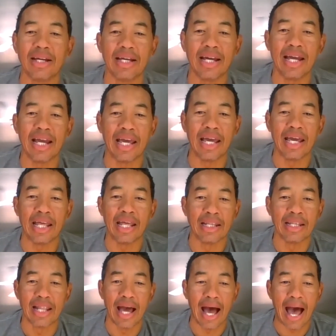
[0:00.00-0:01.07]
And
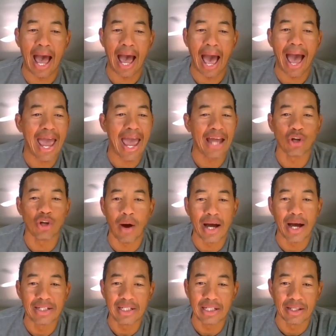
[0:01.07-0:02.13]
I had no
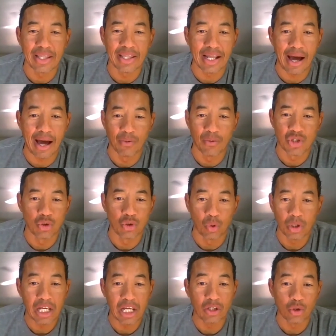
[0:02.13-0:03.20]
idea that I was doing
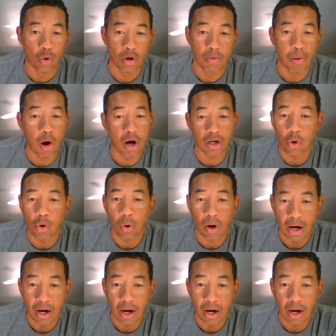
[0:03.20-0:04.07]
indoor parkour.